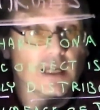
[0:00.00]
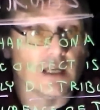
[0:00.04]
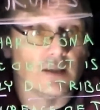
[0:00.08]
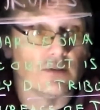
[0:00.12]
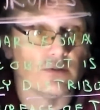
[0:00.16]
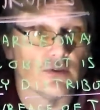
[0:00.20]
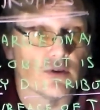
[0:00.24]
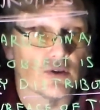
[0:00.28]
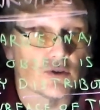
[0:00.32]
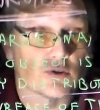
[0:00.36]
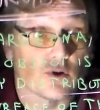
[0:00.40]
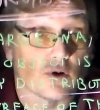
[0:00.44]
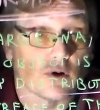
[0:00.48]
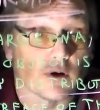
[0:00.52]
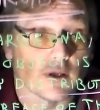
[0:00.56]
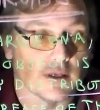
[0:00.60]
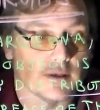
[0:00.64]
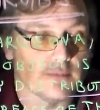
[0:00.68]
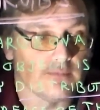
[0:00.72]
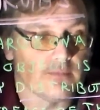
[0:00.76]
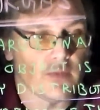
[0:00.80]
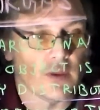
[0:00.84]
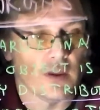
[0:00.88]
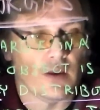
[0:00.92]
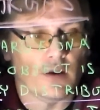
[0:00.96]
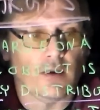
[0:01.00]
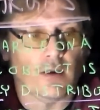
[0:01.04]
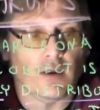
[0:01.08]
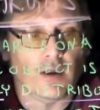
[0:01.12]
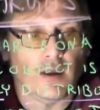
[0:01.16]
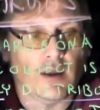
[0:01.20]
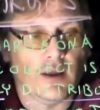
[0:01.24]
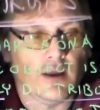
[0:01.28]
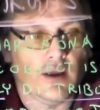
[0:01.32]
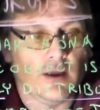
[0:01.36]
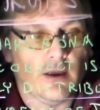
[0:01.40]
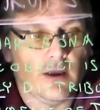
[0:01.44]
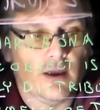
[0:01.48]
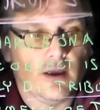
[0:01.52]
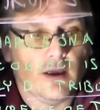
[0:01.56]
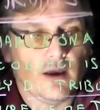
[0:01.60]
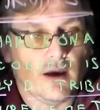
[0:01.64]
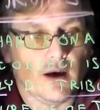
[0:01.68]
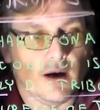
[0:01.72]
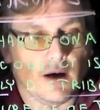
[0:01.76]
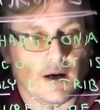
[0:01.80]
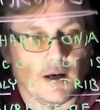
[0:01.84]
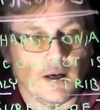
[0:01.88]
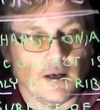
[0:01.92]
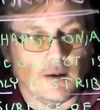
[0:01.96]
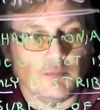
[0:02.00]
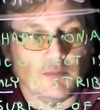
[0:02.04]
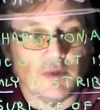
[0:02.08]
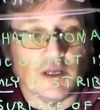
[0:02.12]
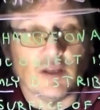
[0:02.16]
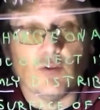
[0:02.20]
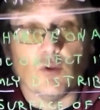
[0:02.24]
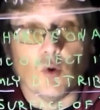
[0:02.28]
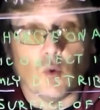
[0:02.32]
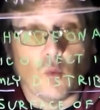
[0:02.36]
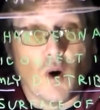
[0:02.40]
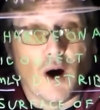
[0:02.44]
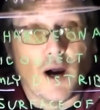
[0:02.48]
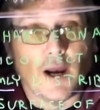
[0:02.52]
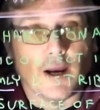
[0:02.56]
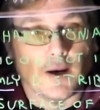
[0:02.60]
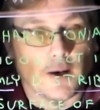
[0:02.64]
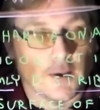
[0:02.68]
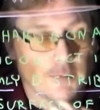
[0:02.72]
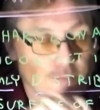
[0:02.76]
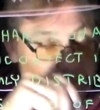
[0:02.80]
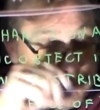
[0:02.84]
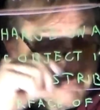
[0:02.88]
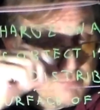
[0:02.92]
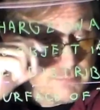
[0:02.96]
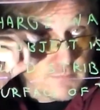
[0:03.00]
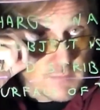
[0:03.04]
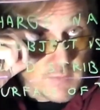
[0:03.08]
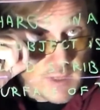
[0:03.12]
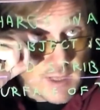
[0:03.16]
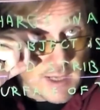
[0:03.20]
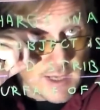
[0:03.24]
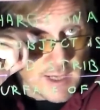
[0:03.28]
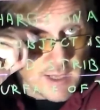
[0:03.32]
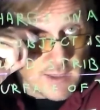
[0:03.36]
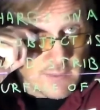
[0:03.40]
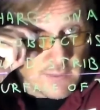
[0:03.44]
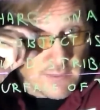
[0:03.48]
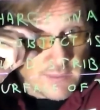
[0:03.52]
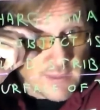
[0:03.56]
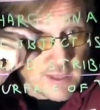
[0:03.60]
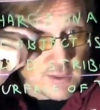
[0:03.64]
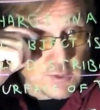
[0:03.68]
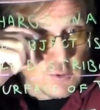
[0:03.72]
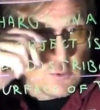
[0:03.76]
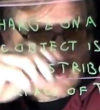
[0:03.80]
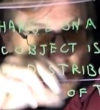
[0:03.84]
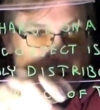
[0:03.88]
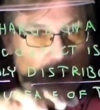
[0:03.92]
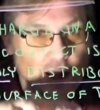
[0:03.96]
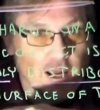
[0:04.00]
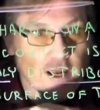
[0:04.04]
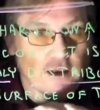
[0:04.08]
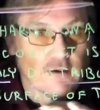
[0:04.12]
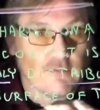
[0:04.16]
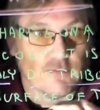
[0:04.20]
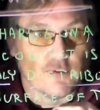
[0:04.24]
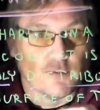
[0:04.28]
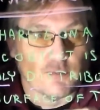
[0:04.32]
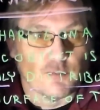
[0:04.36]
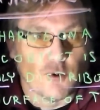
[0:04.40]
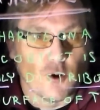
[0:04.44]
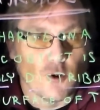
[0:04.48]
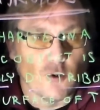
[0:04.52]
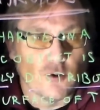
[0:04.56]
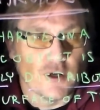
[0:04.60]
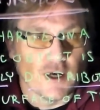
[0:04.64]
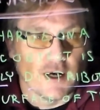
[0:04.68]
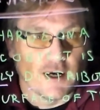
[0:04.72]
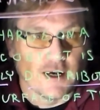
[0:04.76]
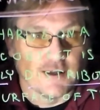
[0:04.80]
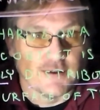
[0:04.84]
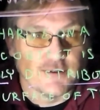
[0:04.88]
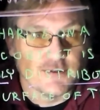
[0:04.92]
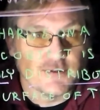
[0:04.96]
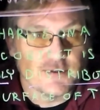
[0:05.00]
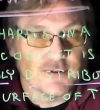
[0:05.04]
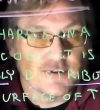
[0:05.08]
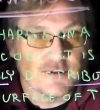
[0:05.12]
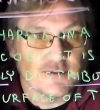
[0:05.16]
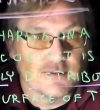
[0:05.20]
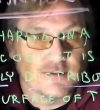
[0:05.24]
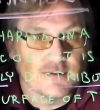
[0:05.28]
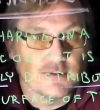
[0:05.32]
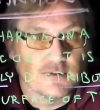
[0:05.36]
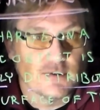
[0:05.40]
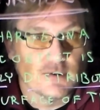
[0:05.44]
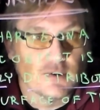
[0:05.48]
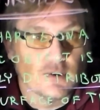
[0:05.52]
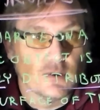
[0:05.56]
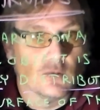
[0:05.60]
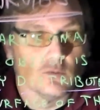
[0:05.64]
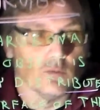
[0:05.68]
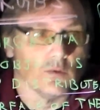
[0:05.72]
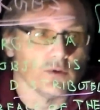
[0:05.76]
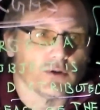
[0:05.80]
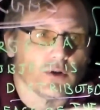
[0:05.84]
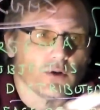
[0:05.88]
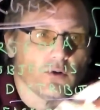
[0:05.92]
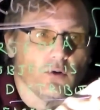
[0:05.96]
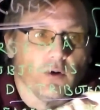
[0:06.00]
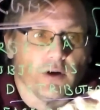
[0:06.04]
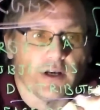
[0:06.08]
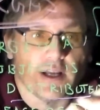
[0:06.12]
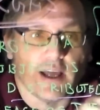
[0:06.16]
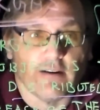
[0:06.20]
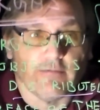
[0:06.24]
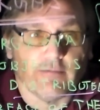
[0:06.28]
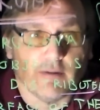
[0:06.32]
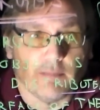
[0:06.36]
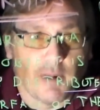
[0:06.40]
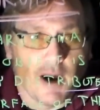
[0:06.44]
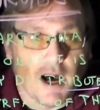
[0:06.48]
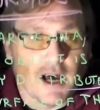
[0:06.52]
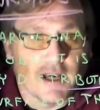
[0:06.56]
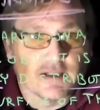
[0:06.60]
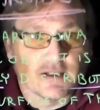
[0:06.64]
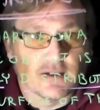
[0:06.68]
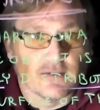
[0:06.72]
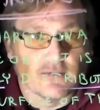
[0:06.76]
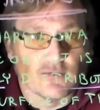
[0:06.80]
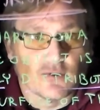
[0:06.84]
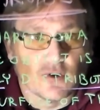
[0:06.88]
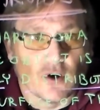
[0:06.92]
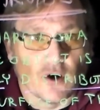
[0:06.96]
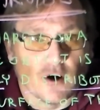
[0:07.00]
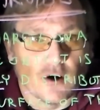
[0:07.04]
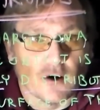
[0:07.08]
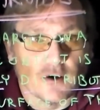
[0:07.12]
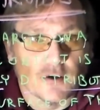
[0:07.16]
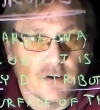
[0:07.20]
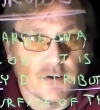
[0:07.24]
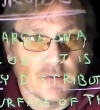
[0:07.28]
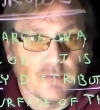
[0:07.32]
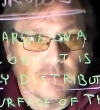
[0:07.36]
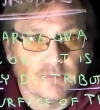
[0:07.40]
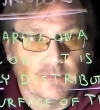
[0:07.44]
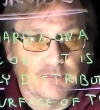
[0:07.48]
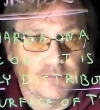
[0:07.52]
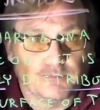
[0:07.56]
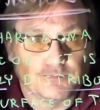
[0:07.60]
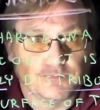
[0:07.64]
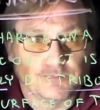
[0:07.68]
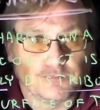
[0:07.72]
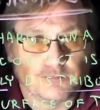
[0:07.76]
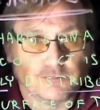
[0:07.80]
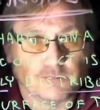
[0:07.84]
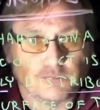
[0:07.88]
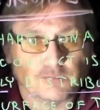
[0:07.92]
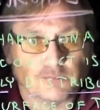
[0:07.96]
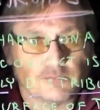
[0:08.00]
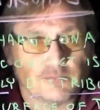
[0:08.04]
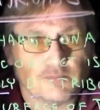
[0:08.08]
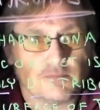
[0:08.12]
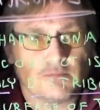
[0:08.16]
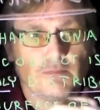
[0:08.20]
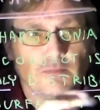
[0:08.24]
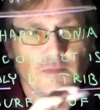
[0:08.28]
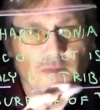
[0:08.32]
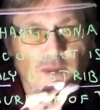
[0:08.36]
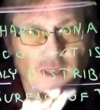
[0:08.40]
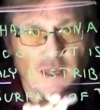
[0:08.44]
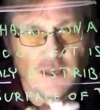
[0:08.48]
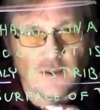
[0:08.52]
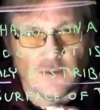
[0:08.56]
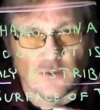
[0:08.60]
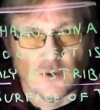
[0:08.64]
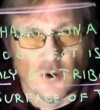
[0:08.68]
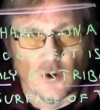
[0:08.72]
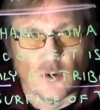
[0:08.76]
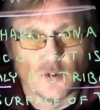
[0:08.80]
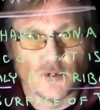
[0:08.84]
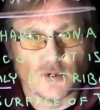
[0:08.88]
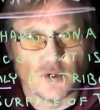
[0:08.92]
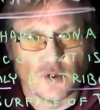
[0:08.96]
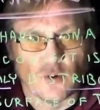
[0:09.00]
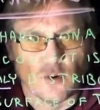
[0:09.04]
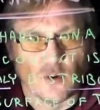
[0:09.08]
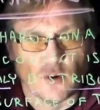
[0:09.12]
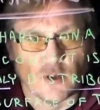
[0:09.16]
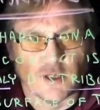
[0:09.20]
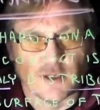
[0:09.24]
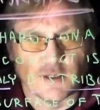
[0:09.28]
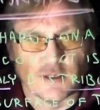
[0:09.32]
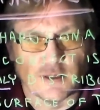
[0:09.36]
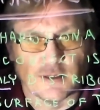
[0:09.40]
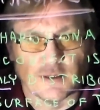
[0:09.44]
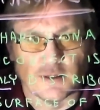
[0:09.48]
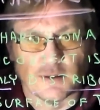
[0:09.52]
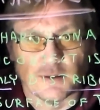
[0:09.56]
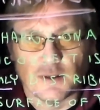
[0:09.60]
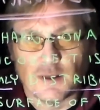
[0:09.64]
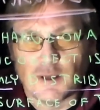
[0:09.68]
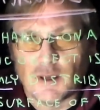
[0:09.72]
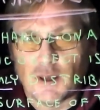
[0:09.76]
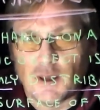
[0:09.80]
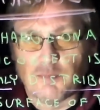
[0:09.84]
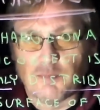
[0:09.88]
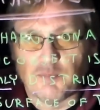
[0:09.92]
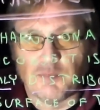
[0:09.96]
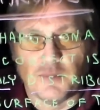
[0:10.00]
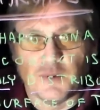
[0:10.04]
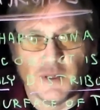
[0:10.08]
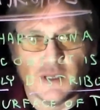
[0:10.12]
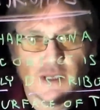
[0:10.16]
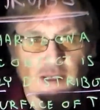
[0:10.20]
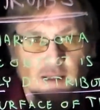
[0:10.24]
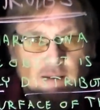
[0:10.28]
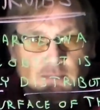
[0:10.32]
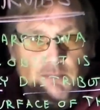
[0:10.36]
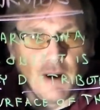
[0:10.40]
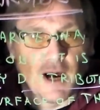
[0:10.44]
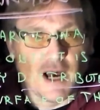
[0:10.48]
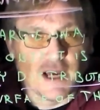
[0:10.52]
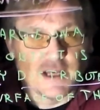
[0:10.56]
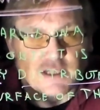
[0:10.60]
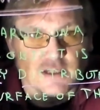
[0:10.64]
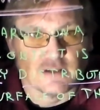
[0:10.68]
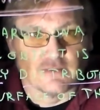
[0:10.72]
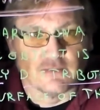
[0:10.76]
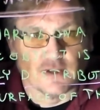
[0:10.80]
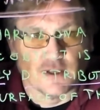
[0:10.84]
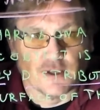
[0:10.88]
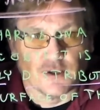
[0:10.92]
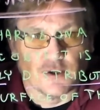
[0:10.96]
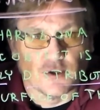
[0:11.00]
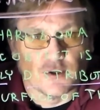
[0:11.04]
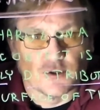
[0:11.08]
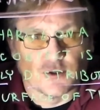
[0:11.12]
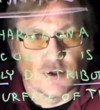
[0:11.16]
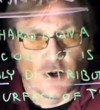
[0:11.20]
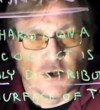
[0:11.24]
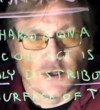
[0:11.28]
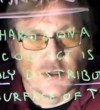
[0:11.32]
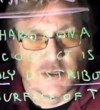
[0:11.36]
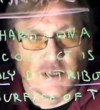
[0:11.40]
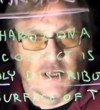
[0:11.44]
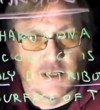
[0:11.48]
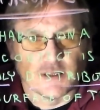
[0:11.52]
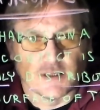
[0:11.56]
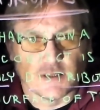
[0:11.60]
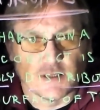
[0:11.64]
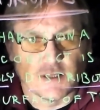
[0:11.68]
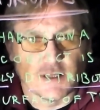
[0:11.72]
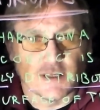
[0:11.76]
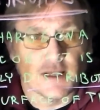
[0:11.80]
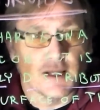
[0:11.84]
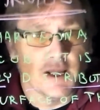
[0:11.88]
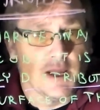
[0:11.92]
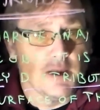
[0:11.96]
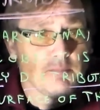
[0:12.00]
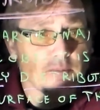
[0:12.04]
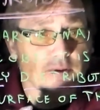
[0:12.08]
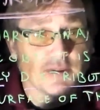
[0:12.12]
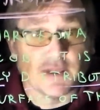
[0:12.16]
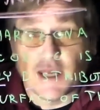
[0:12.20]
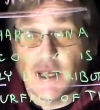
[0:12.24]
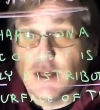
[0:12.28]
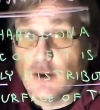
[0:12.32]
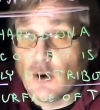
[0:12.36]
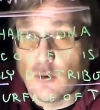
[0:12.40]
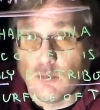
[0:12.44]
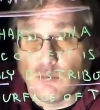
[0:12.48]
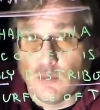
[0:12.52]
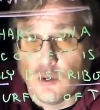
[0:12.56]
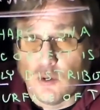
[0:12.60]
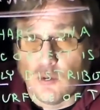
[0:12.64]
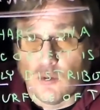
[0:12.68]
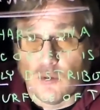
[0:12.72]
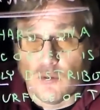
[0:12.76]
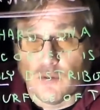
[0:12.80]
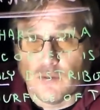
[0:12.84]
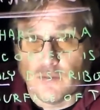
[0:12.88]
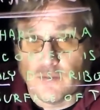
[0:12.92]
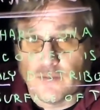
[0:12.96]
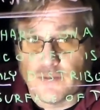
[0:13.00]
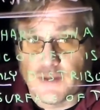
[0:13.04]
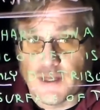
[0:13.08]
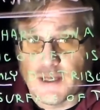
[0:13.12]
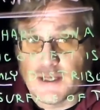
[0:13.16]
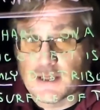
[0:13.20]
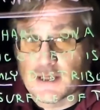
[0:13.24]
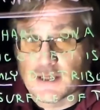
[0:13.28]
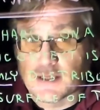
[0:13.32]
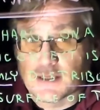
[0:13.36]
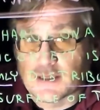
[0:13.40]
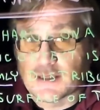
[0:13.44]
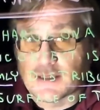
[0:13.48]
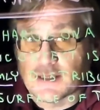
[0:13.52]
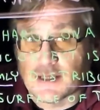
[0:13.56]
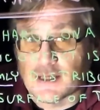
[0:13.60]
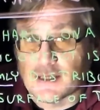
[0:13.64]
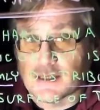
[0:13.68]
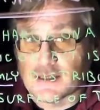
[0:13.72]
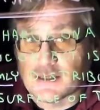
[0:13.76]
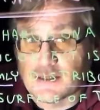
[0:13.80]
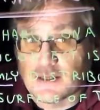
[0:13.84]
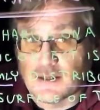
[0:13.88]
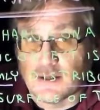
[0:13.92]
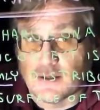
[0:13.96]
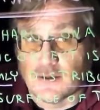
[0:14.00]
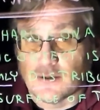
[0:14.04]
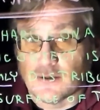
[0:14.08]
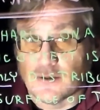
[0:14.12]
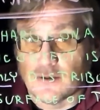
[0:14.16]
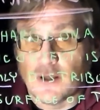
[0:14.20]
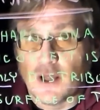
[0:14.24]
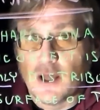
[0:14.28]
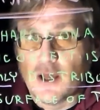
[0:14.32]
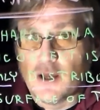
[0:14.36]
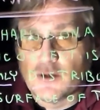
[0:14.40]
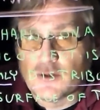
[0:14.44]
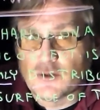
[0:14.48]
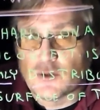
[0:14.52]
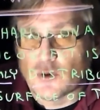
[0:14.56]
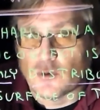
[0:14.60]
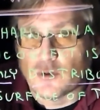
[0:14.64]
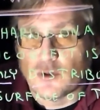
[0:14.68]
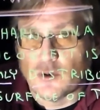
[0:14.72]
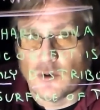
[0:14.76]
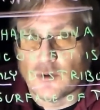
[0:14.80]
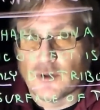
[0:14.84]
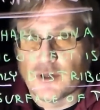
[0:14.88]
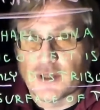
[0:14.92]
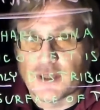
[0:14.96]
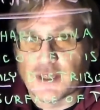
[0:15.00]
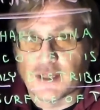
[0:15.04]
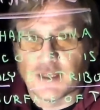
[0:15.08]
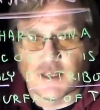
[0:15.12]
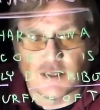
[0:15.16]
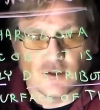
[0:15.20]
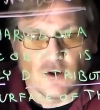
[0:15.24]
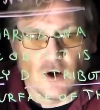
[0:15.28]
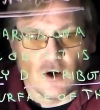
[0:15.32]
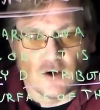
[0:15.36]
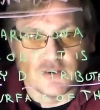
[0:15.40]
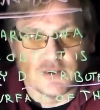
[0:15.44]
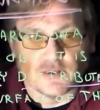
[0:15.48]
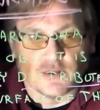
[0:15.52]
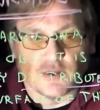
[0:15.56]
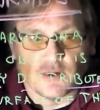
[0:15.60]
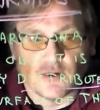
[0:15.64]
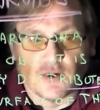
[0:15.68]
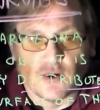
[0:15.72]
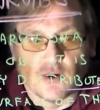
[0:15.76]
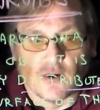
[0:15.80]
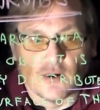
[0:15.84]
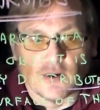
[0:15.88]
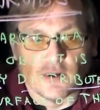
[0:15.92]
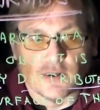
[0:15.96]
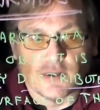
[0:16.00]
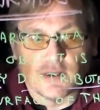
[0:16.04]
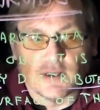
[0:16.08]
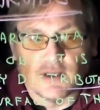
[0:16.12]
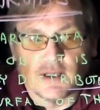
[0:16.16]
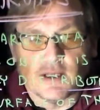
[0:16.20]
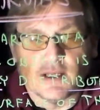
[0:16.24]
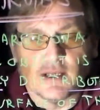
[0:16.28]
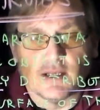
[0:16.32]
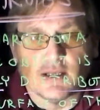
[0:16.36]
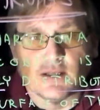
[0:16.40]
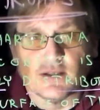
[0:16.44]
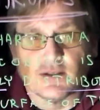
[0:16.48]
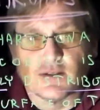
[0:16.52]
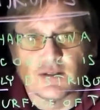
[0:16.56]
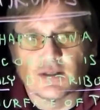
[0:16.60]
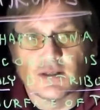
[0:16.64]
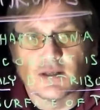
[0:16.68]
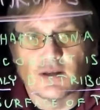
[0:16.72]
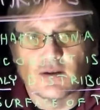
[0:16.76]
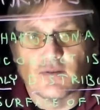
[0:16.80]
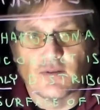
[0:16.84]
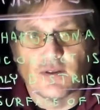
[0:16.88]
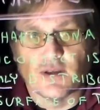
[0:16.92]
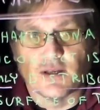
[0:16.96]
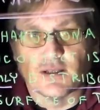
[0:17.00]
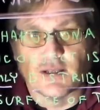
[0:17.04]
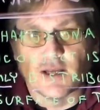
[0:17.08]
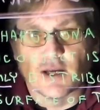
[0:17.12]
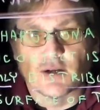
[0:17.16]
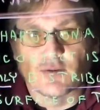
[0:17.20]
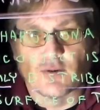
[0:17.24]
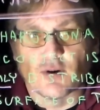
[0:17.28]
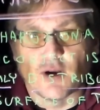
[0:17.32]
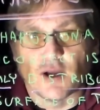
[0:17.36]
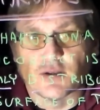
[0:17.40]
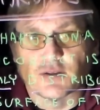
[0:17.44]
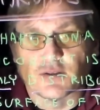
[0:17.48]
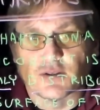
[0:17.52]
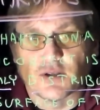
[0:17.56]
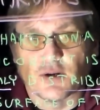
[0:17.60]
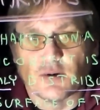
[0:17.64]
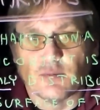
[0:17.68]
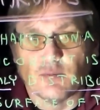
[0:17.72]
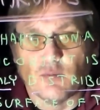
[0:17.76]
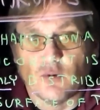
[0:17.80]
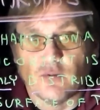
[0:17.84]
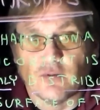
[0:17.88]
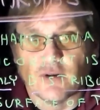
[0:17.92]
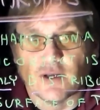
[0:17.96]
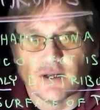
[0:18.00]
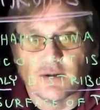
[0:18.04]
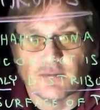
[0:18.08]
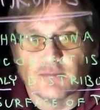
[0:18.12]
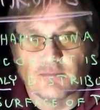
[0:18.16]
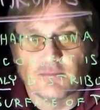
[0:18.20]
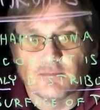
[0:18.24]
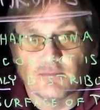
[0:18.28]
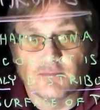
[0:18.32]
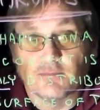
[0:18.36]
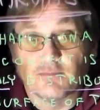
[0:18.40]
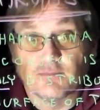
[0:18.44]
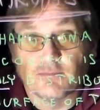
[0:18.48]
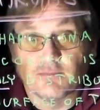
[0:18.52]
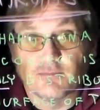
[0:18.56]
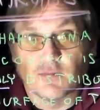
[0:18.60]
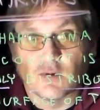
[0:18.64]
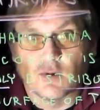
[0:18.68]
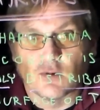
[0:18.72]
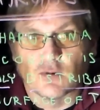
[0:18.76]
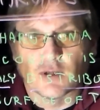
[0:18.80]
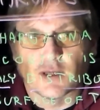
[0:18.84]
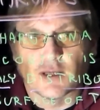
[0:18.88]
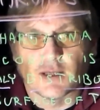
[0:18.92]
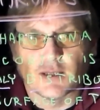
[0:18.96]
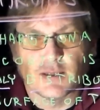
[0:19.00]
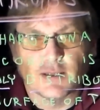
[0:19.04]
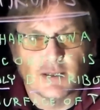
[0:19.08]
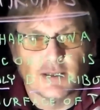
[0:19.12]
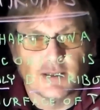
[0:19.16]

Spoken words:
in the circuit, in the wire, and then you have the protons, which are going to have a positive charge, and those are going to be a positive linear charge density, but they don't move, they just stay still. So the only thing that's causing the current is the electrons that are moving. Okay,